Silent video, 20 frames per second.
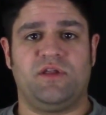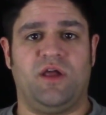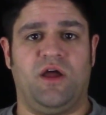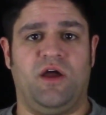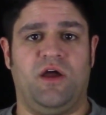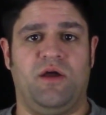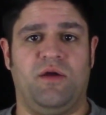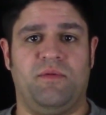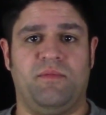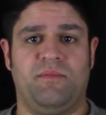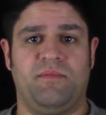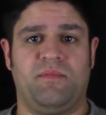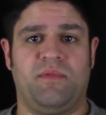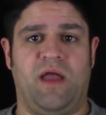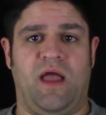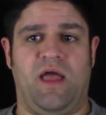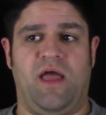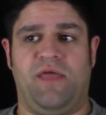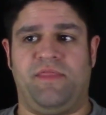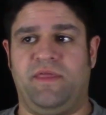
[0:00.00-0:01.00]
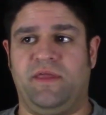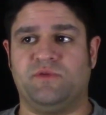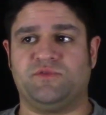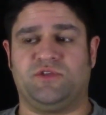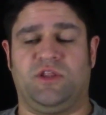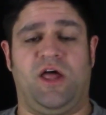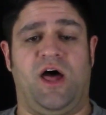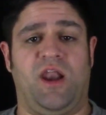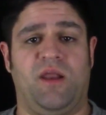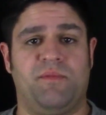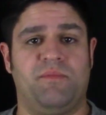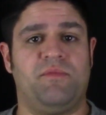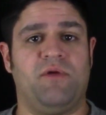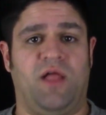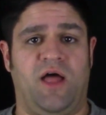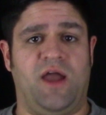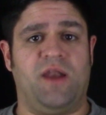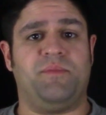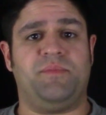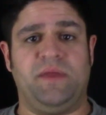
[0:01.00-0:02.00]
I think it was a
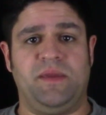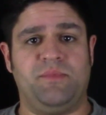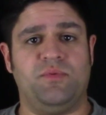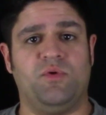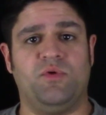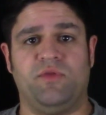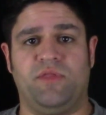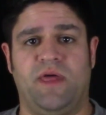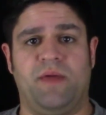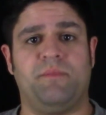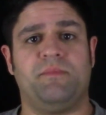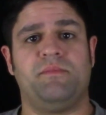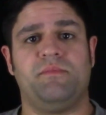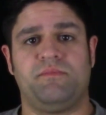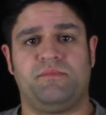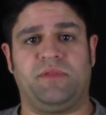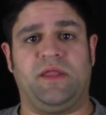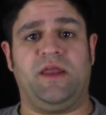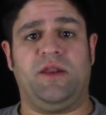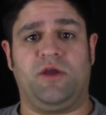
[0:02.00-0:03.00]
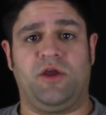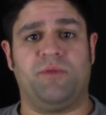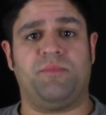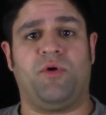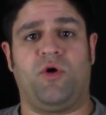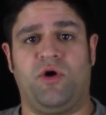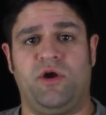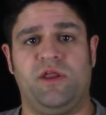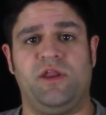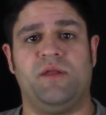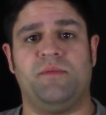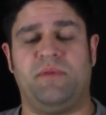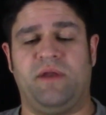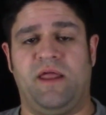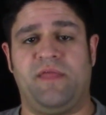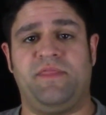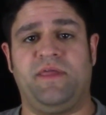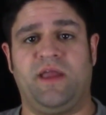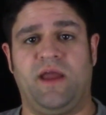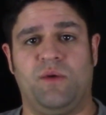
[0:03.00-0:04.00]
lot of people that played a good part in it,
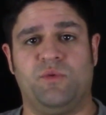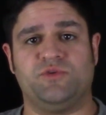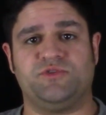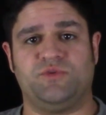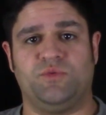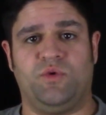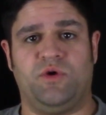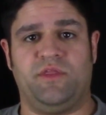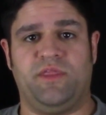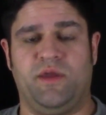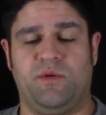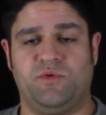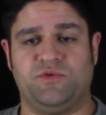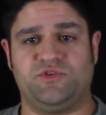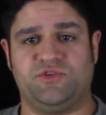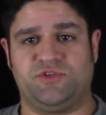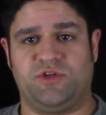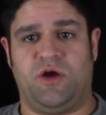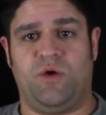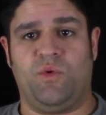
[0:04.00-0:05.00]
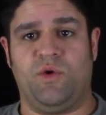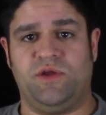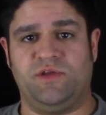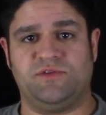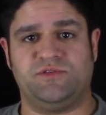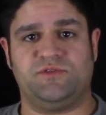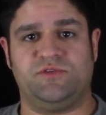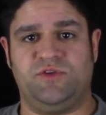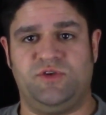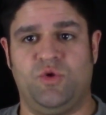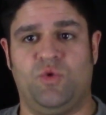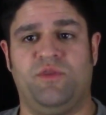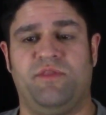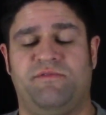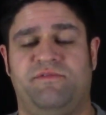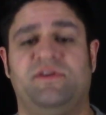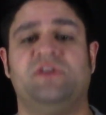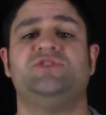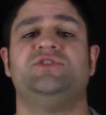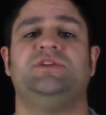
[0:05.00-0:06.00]
but I think I was the one that was just always doing
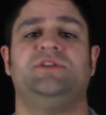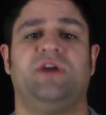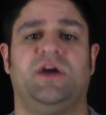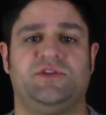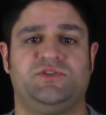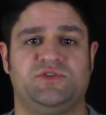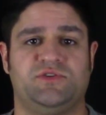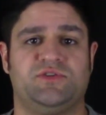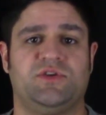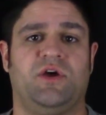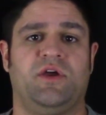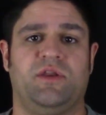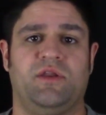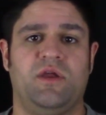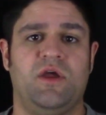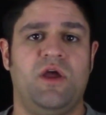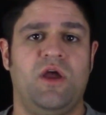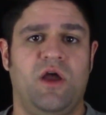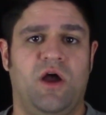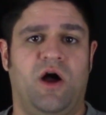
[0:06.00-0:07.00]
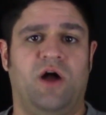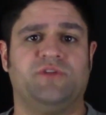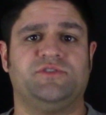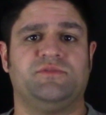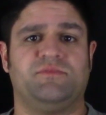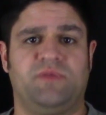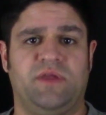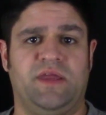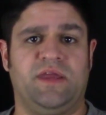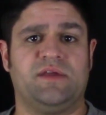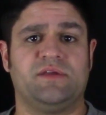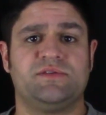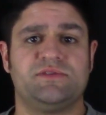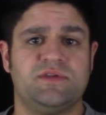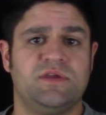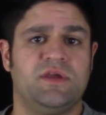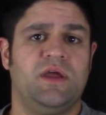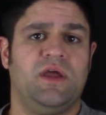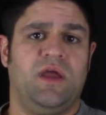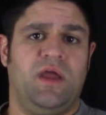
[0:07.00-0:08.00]
the finishing touches on some
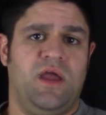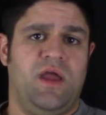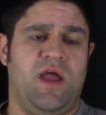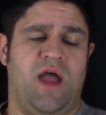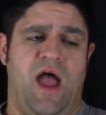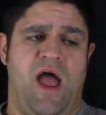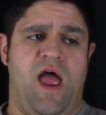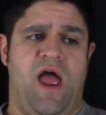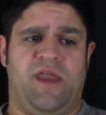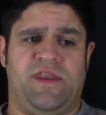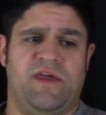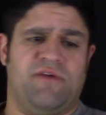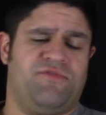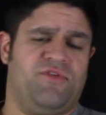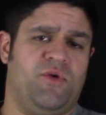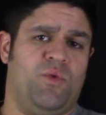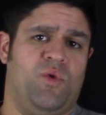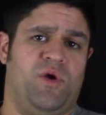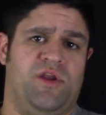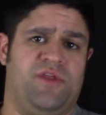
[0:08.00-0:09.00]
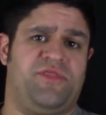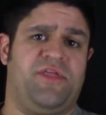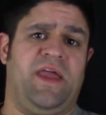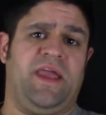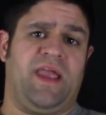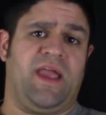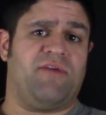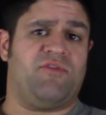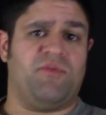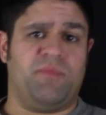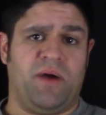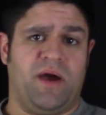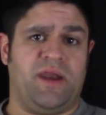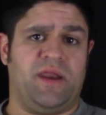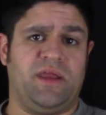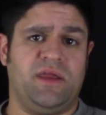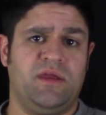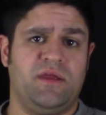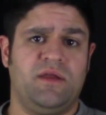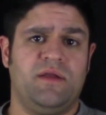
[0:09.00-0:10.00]
things. I definitely want to thank
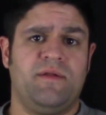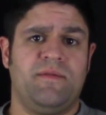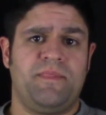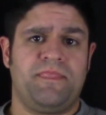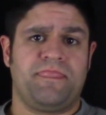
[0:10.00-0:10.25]
everybody.